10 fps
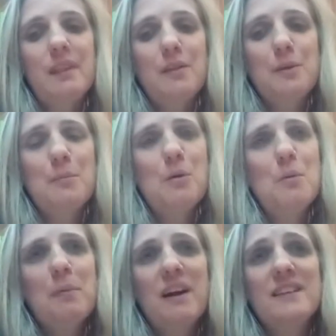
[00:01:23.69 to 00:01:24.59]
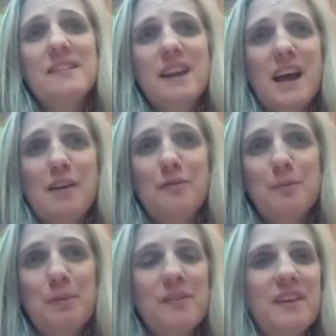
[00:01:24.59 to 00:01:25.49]
The Moabites left,
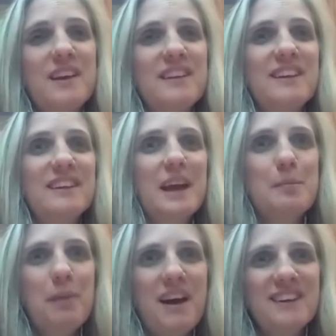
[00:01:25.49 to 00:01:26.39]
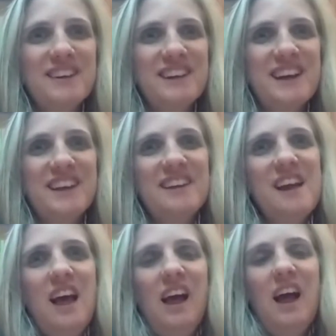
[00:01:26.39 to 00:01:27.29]
but they then came back again.
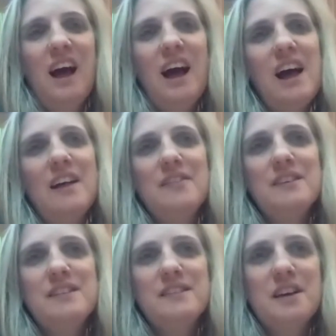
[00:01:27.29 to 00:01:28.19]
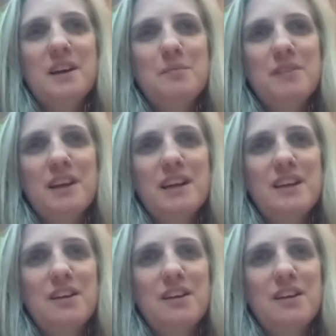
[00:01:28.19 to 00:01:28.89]
And this time they